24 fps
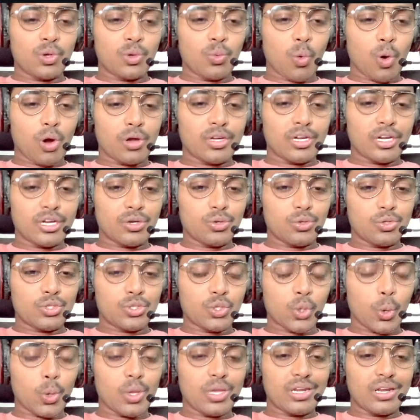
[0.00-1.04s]
wanted to
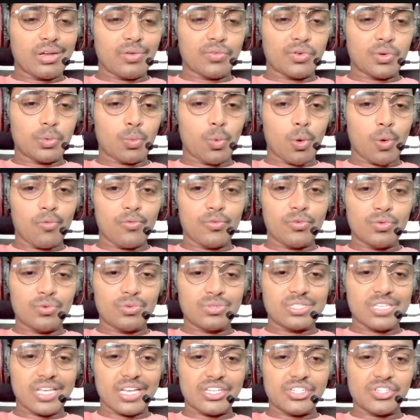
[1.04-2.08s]
show in our overview
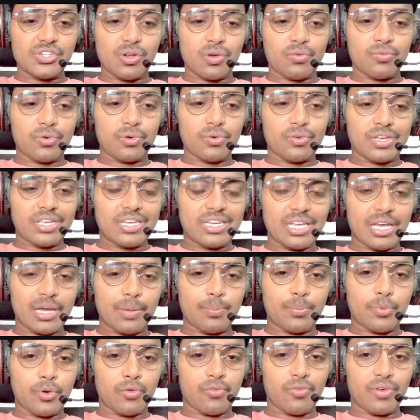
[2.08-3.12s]
section of our
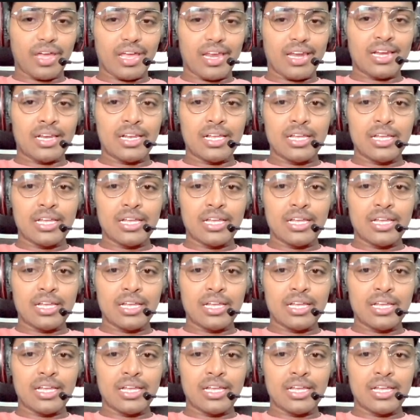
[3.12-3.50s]
GitHub profile.